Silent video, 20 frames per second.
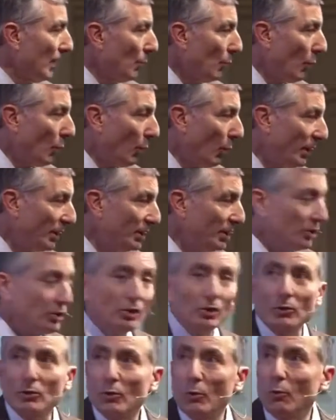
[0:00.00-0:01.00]
Well, what do you
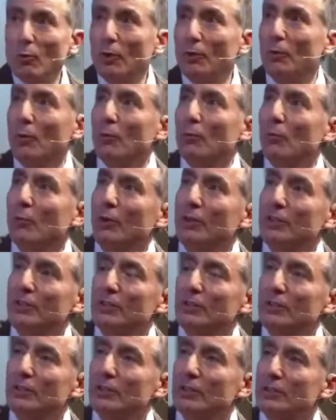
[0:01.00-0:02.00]
do? Well, what you
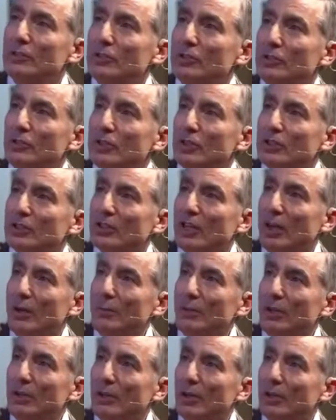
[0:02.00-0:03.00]
do is you just come here